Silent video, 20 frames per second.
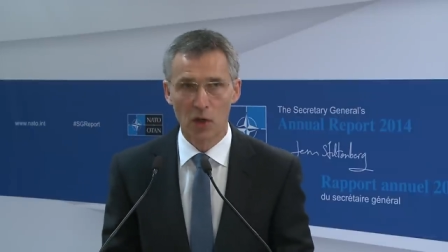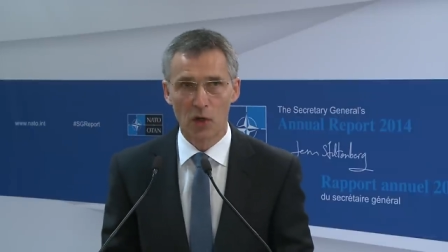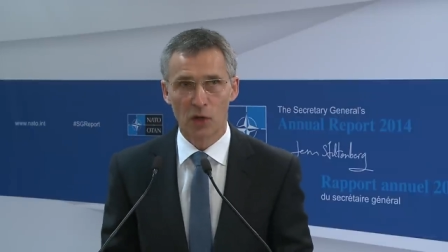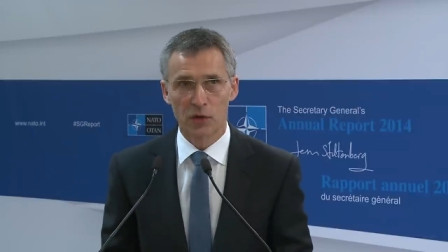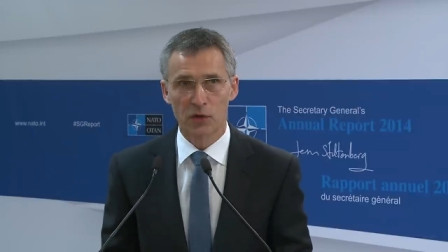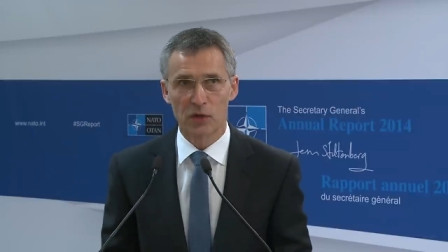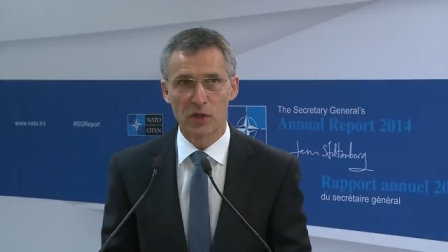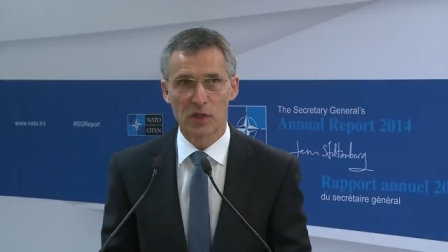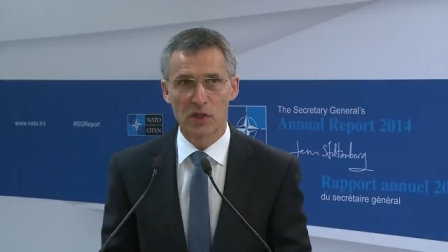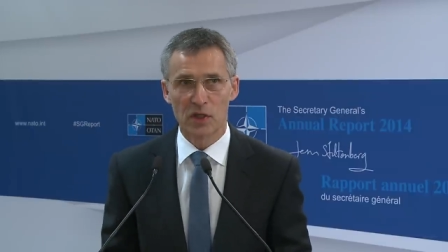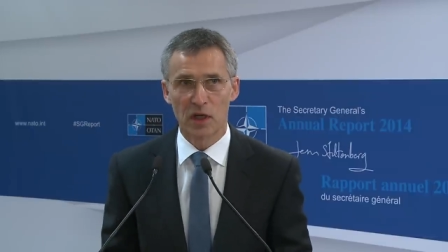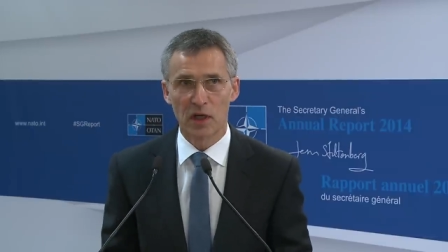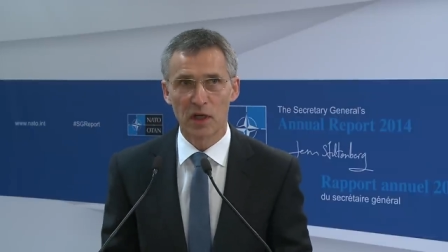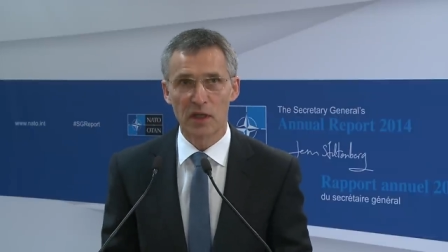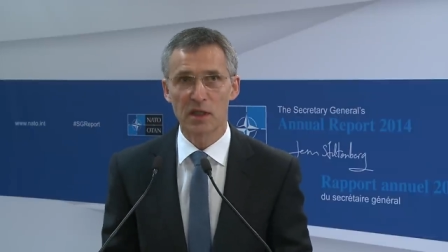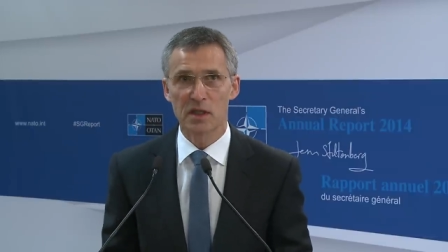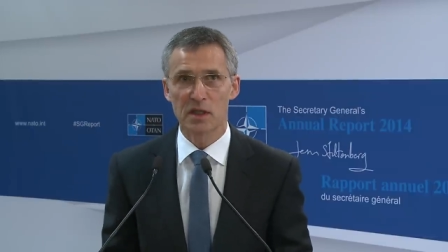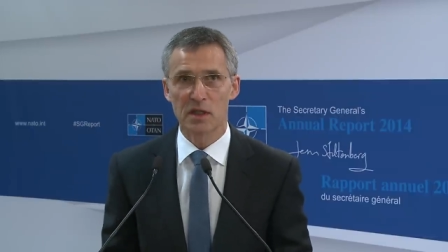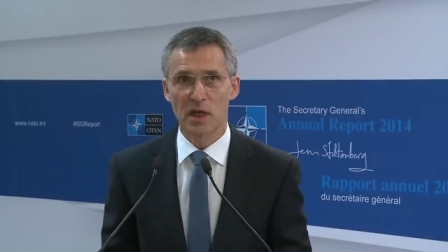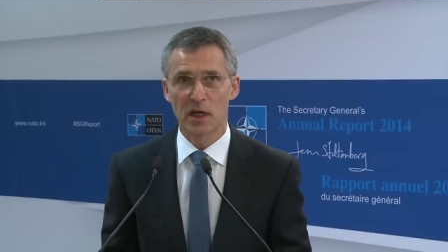on the
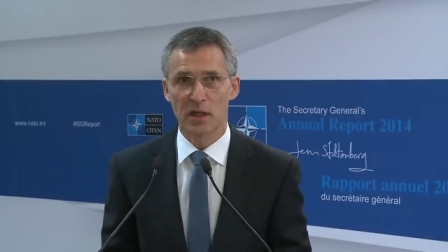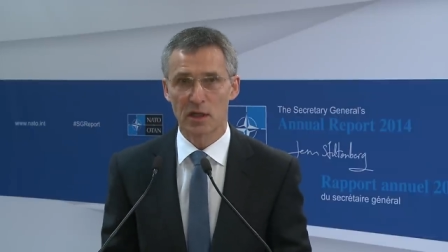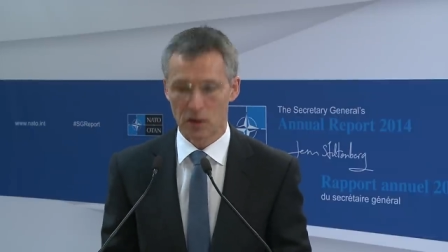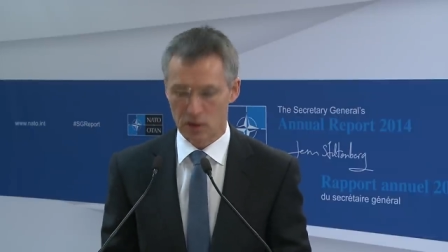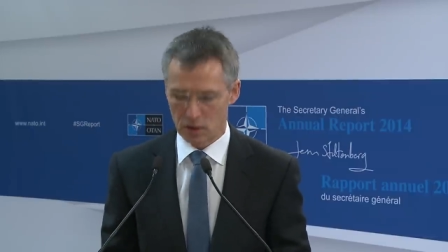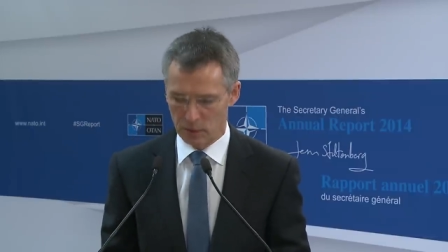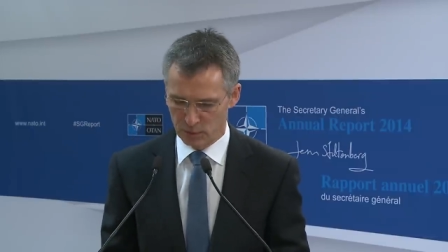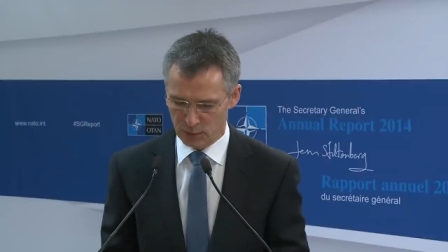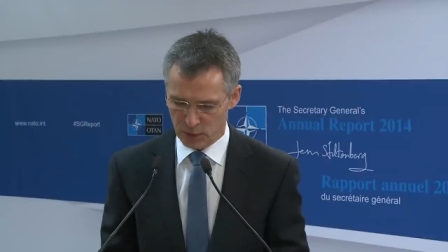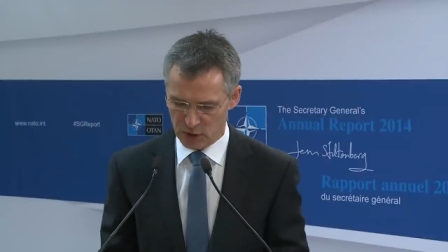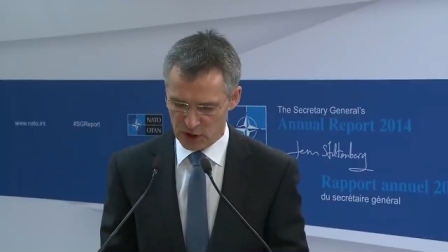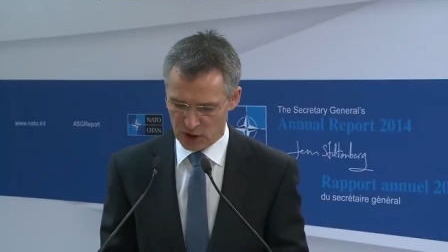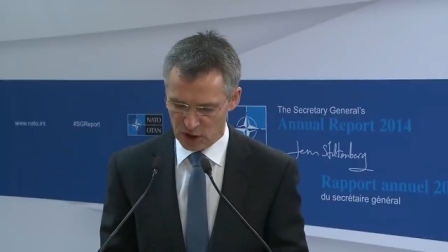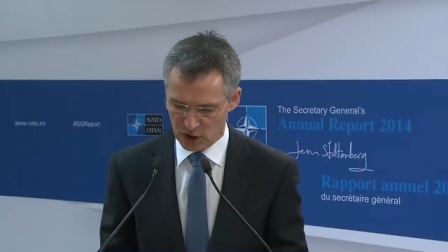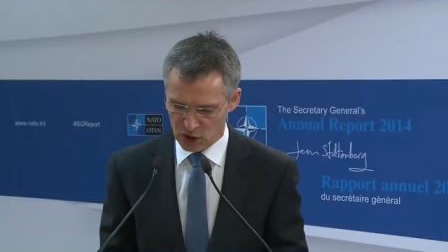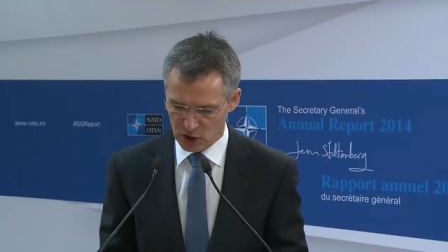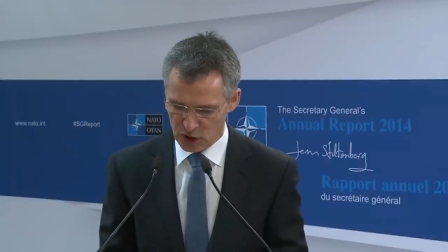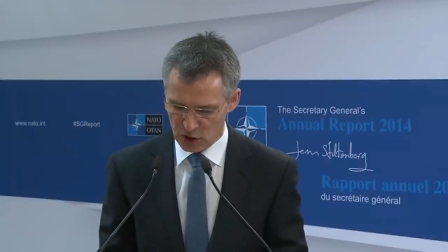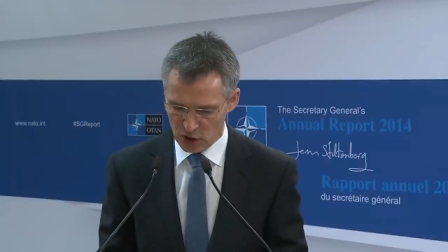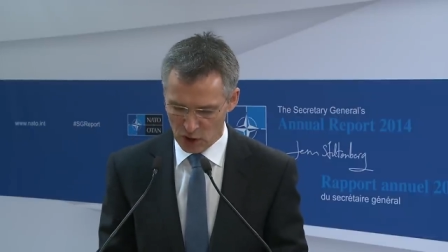size and the
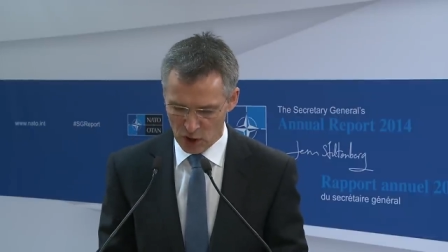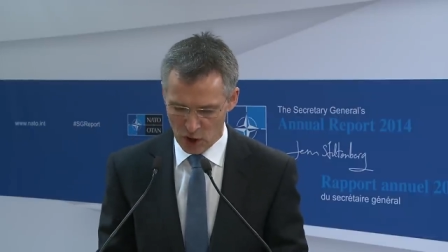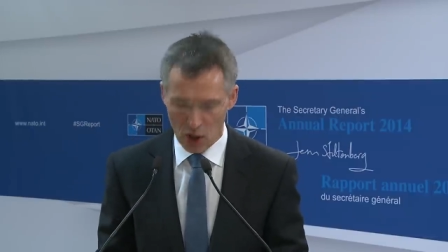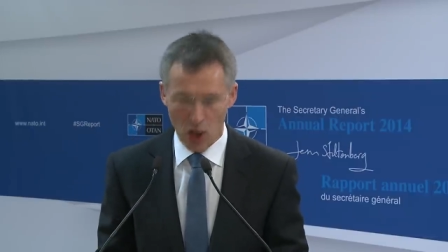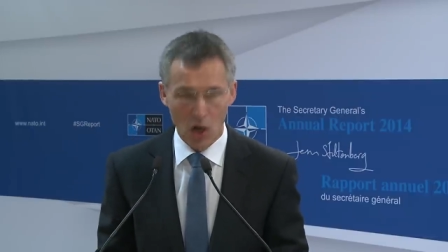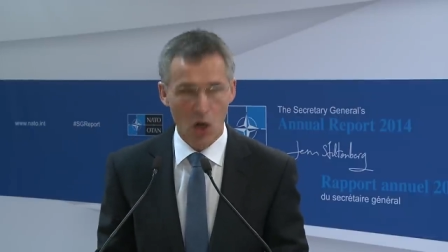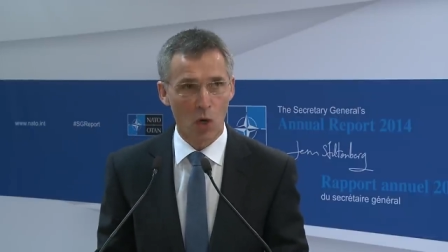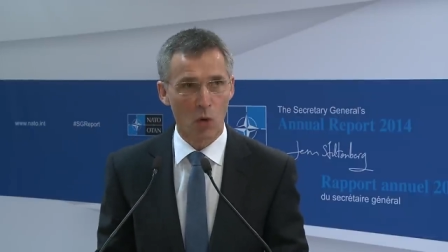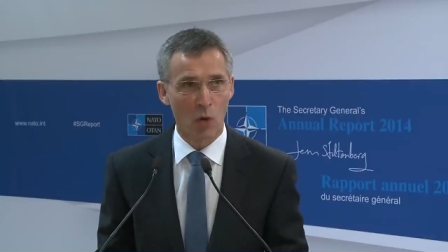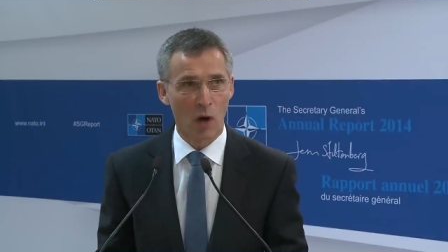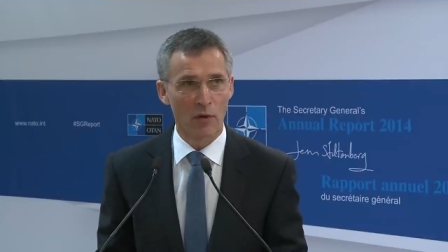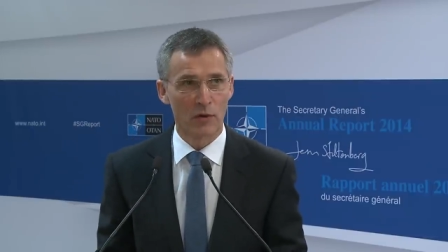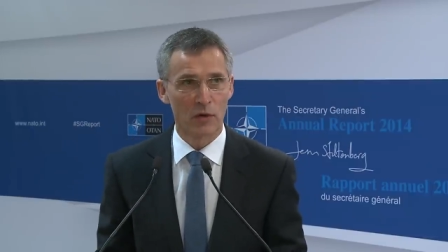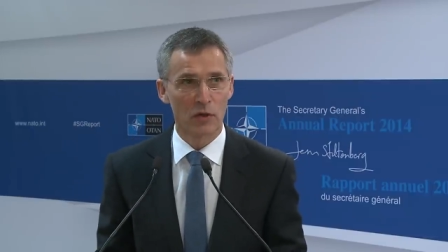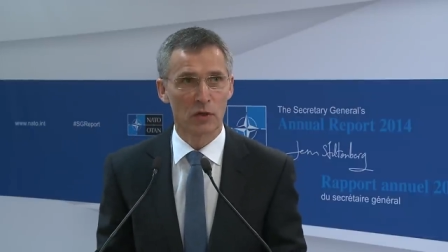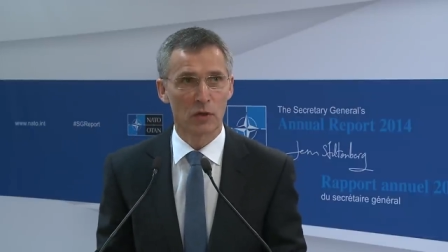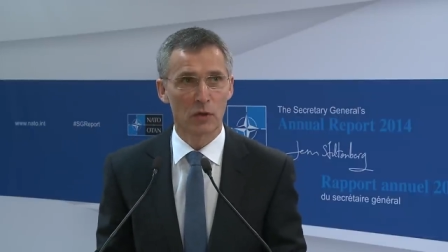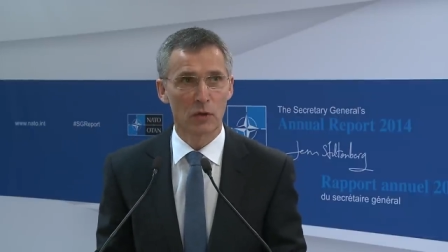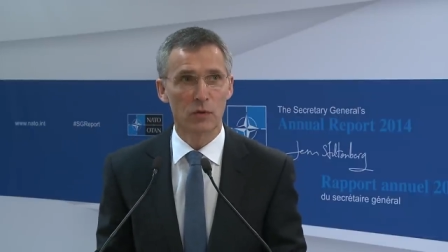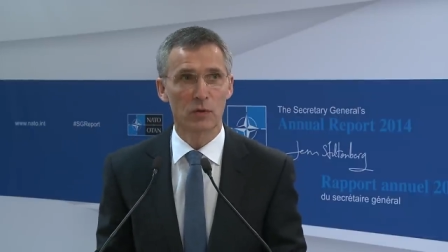composition of our
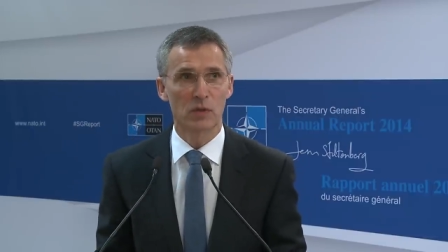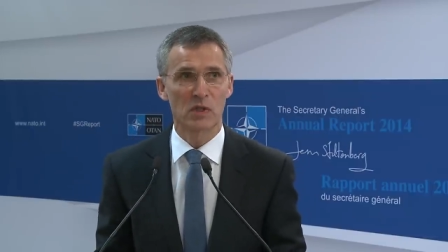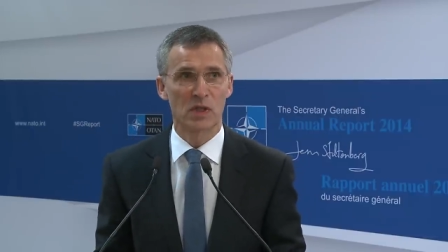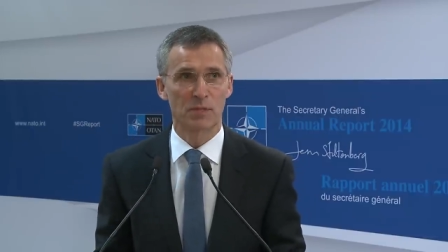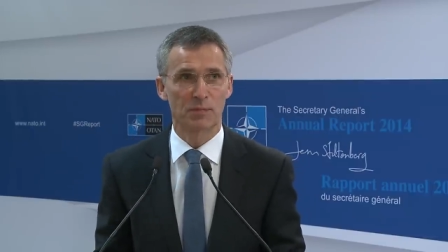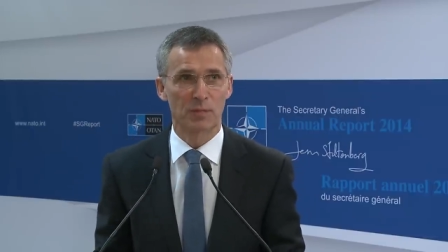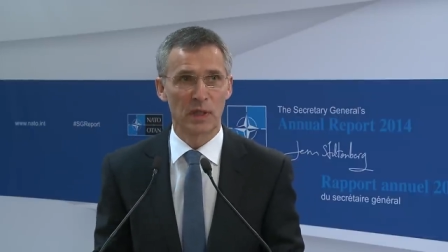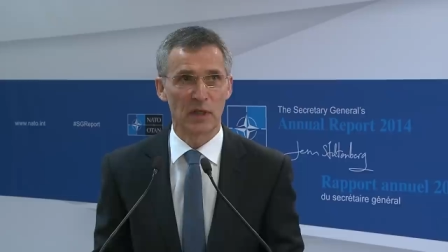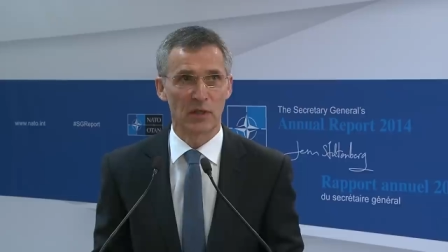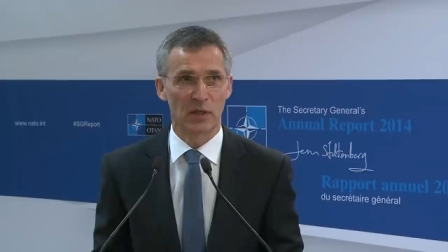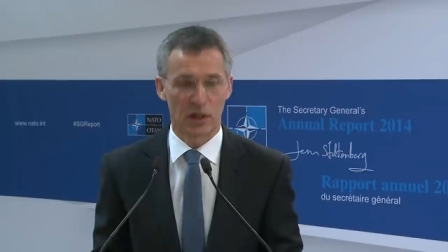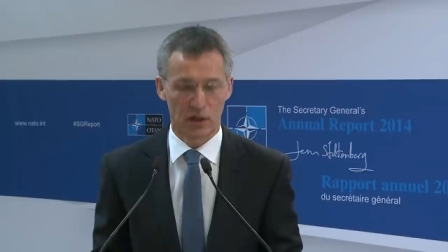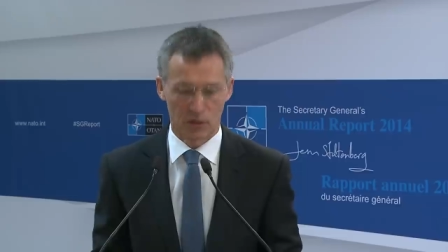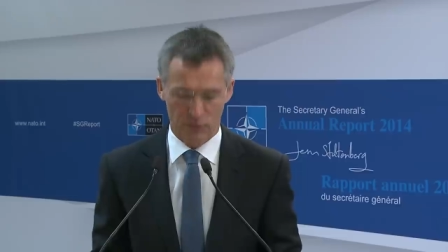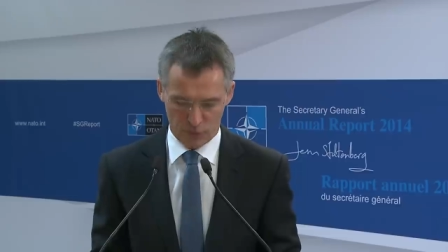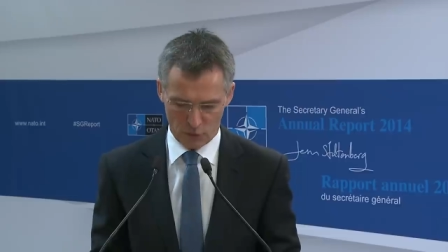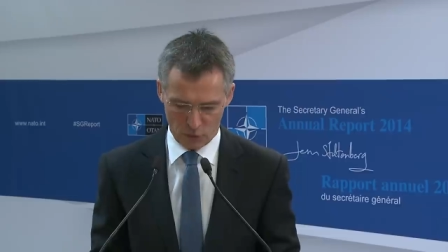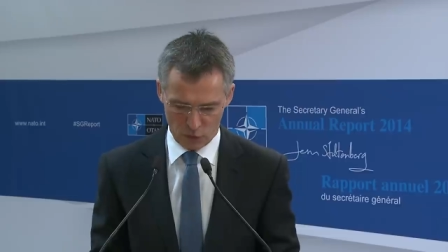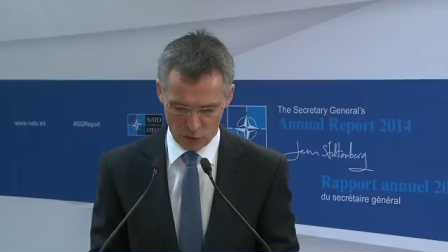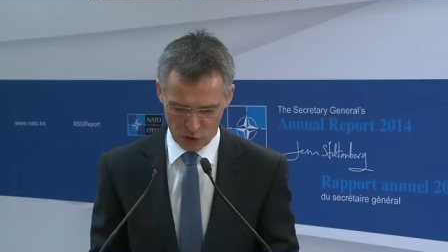new spearhead
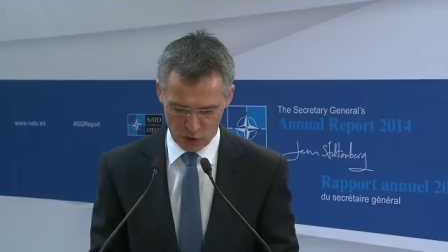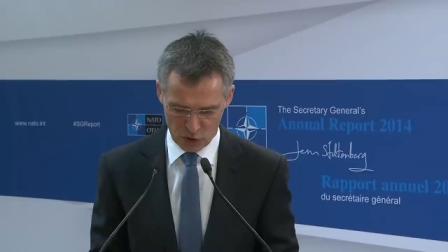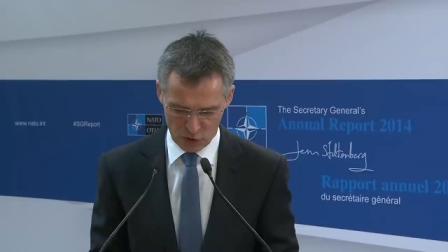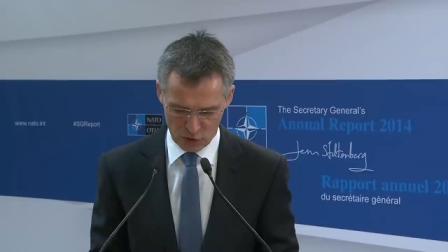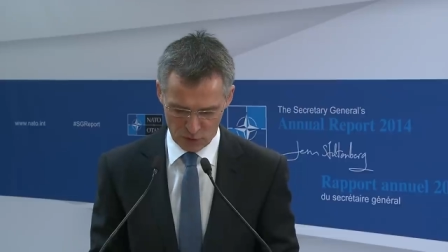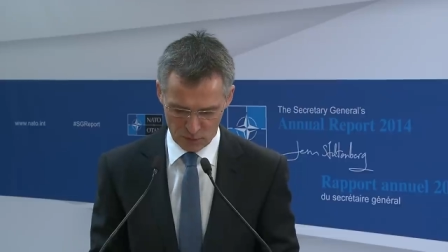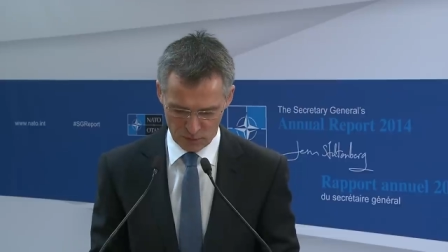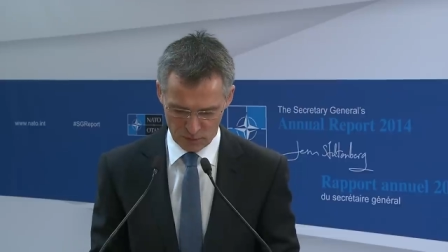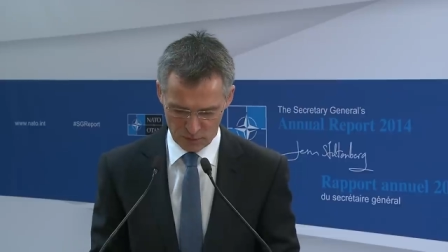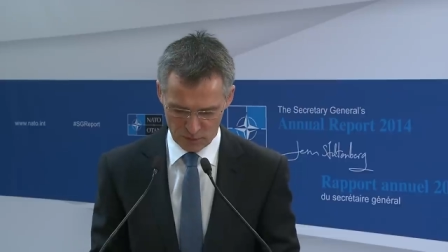force.